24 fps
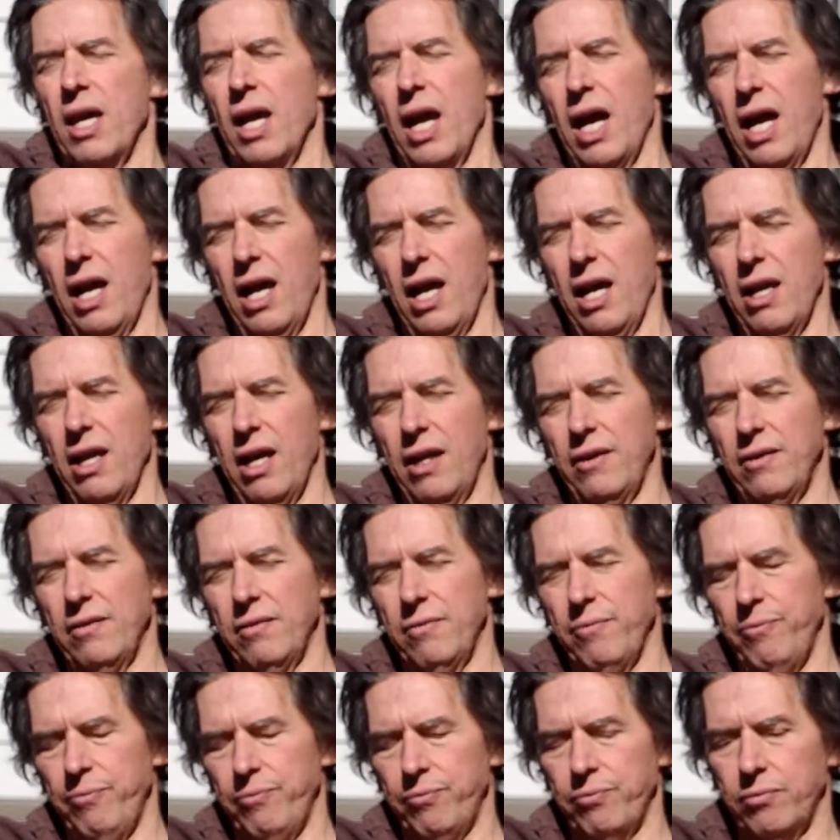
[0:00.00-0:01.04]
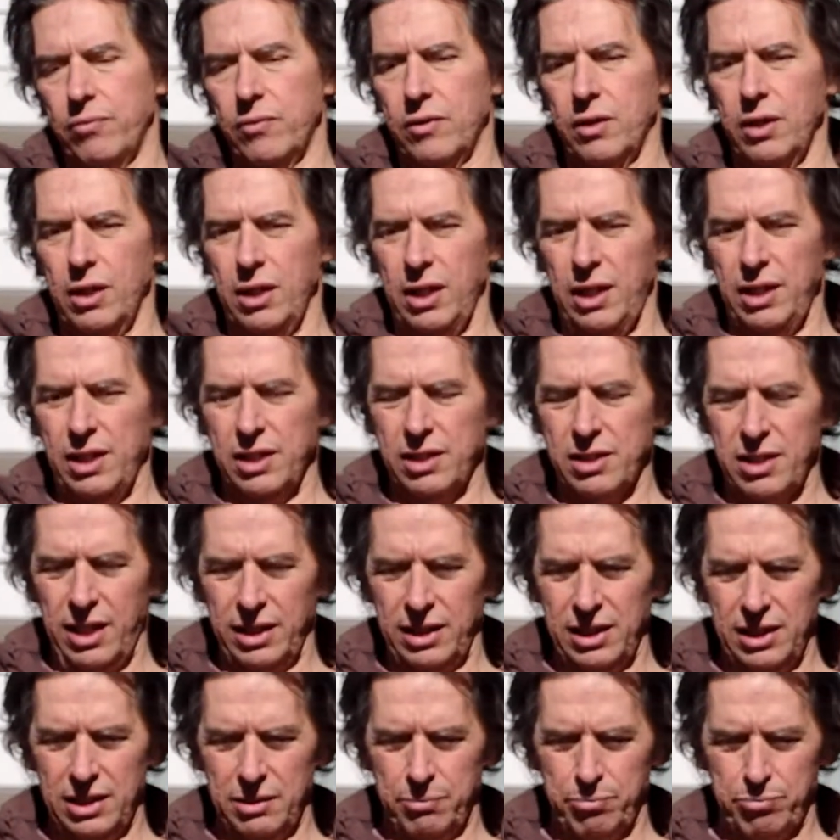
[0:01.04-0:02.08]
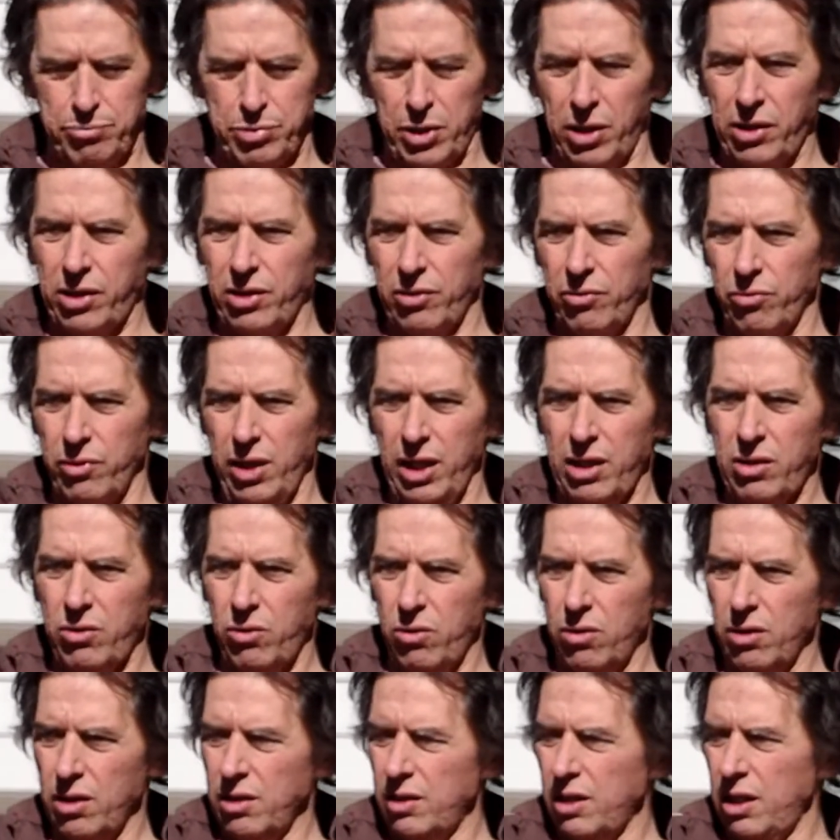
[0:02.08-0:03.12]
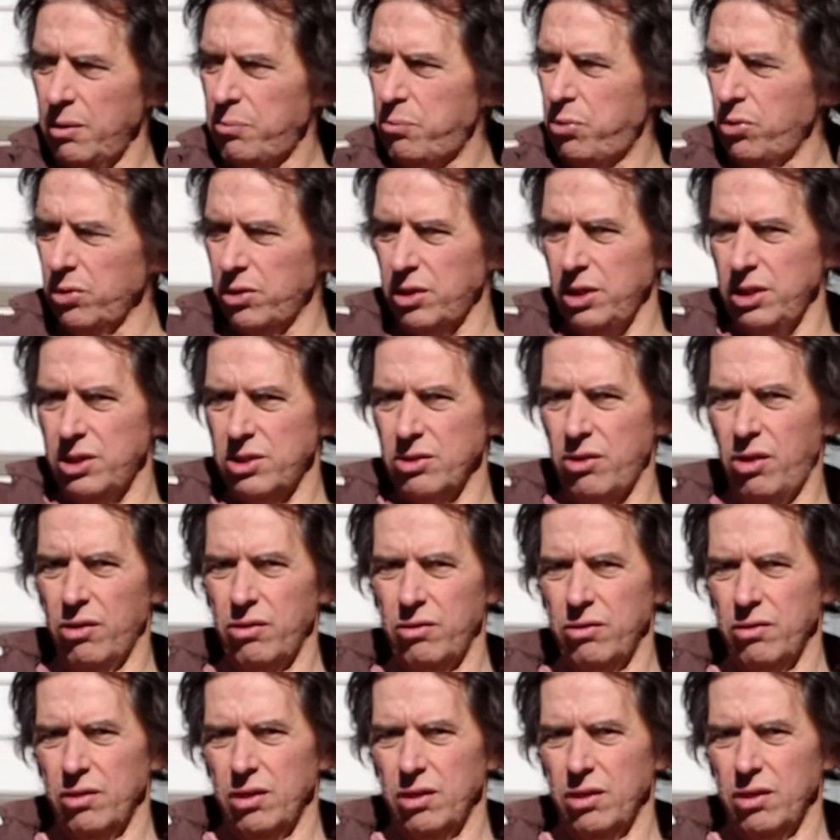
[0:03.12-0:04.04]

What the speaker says: And there's like this broken record, and they put this on